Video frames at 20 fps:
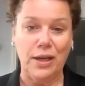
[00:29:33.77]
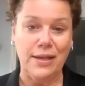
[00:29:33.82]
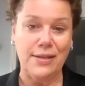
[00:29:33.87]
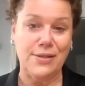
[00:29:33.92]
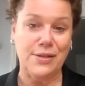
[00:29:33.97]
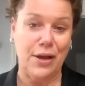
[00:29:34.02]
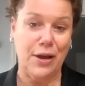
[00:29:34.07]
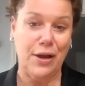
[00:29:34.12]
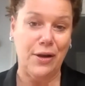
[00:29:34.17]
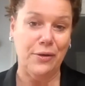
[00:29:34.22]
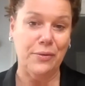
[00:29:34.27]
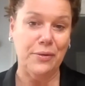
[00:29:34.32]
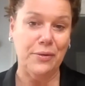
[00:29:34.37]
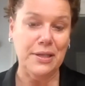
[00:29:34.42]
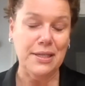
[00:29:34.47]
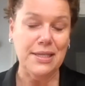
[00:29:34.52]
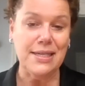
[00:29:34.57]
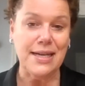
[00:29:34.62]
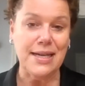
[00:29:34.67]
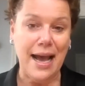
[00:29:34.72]
So
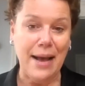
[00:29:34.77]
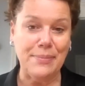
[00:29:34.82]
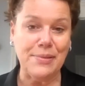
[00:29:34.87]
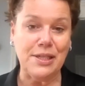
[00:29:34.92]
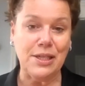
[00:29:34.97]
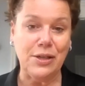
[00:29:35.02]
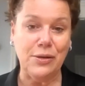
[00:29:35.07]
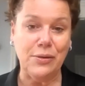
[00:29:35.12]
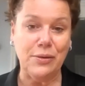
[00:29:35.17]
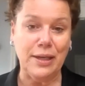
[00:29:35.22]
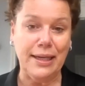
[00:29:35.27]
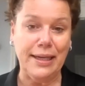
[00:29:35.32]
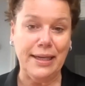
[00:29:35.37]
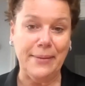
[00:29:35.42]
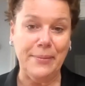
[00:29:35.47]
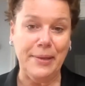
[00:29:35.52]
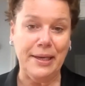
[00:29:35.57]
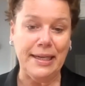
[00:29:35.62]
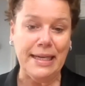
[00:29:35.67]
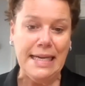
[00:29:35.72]
absolutely. I
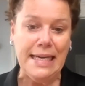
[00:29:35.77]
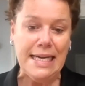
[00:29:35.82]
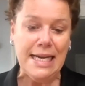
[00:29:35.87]
mean,